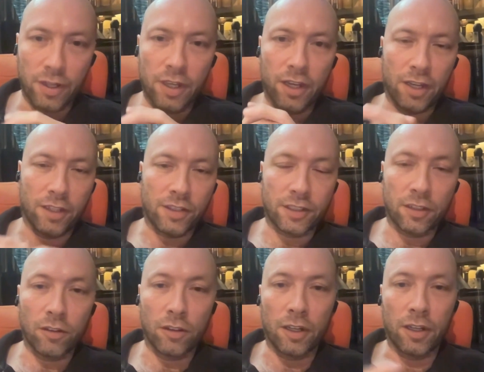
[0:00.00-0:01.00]
it is
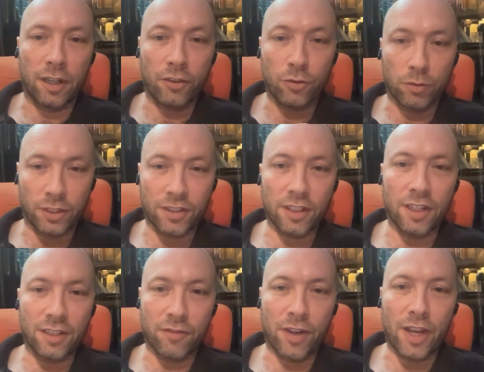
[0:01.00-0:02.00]
still an actual
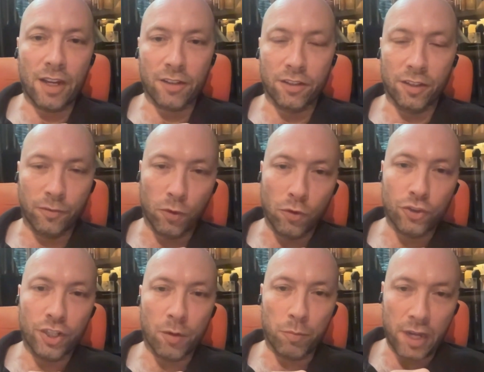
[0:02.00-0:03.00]
decisive act that is
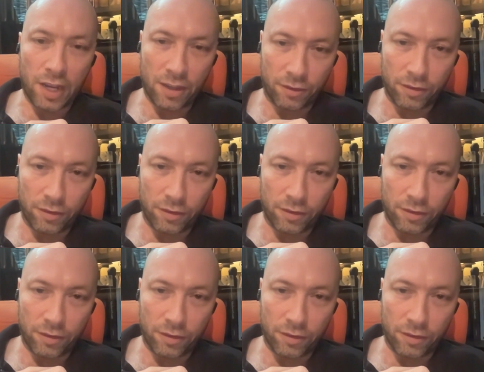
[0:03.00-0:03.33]
forging a path